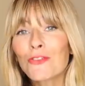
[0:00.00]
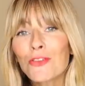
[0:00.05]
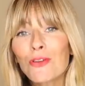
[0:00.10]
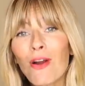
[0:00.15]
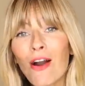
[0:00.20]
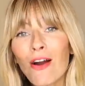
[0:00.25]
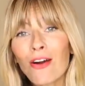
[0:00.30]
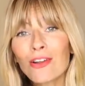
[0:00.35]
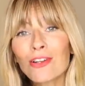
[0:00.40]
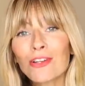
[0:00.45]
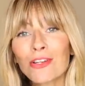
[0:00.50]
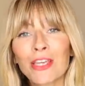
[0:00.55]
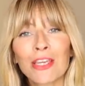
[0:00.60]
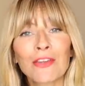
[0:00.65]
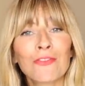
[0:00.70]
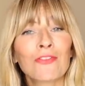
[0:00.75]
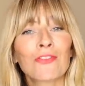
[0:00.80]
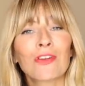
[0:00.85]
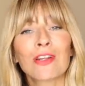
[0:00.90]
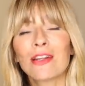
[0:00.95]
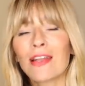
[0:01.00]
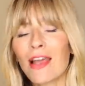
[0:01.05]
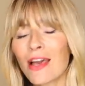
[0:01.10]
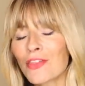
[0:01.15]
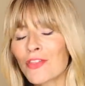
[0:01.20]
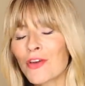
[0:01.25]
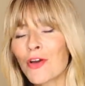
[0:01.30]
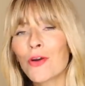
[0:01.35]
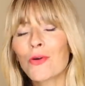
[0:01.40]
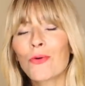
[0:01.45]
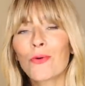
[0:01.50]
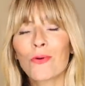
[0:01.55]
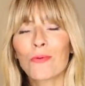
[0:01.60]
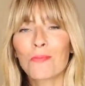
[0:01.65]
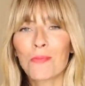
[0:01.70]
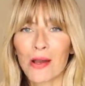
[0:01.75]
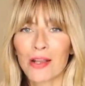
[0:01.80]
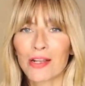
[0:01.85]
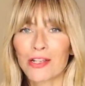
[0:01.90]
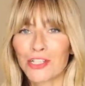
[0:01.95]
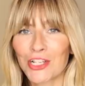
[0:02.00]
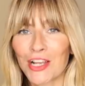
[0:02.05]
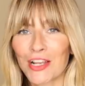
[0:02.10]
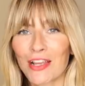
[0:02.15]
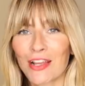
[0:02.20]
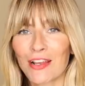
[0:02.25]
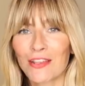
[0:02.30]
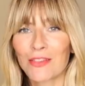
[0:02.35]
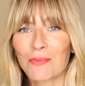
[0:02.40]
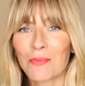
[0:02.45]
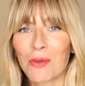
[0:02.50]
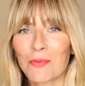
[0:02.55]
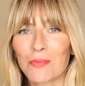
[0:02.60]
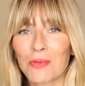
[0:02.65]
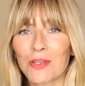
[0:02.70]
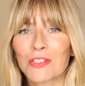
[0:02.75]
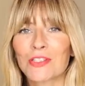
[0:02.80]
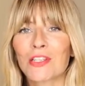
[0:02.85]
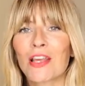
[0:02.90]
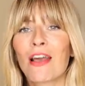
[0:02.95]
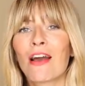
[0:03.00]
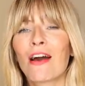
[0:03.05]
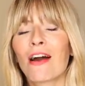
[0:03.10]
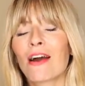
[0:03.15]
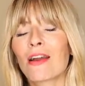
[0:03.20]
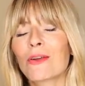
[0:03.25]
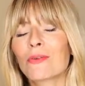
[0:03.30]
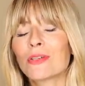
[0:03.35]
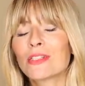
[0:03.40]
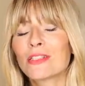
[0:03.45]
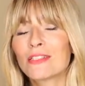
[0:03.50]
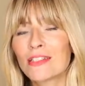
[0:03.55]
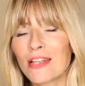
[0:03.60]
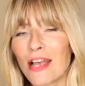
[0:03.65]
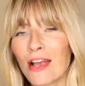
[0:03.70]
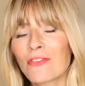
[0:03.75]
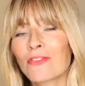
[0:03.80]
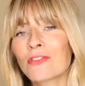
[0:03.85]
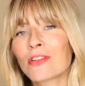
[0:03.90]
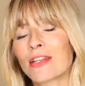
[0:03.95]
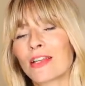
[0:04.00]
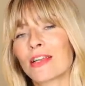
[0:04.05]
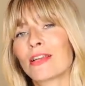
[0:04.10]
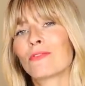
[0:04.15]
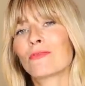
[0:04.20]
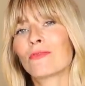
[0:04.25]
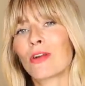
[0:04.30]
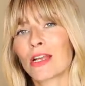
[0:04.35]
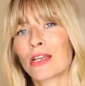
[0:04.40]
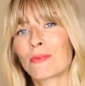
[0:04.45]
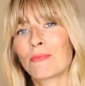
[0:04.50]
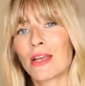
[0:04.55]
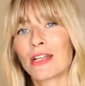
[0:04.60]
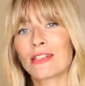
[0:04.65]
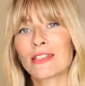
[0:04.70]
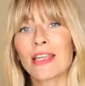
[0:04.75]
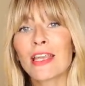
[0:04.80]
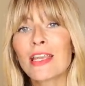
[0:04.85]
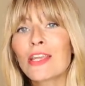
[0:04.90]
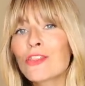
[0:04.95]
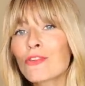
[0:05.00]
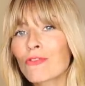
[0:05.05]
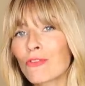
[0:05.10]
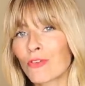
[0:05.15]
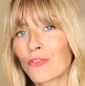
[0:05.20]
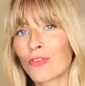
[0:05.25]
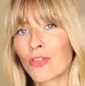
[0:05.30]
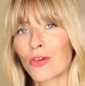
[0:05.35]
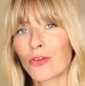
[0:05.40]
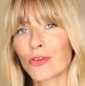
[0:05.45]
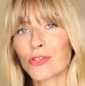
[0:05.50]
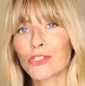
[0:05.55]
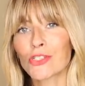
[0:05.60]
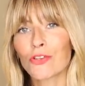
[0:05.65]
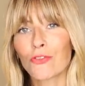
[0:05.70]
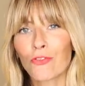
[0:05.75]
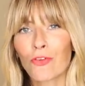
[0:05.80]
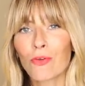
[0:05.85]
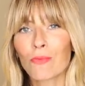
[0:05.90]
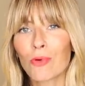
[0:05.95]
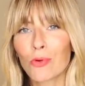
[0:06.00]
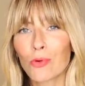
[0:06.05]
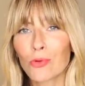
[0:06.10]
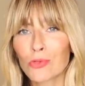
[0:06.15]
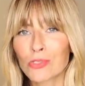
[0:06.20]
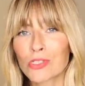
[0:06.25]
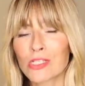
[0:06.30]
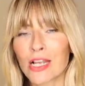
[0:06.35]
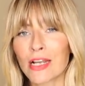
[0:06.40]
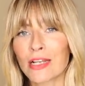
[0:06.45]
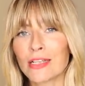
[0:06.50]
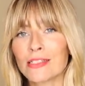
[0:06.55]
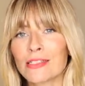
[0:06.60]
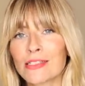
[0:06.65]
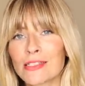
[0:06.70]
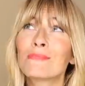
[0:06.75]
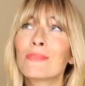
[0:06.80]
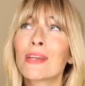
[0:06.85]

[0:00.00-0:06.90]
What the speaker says: if you are looking for a leather or biker jacket at the moment, I would definitely recommend either of those from All Saints.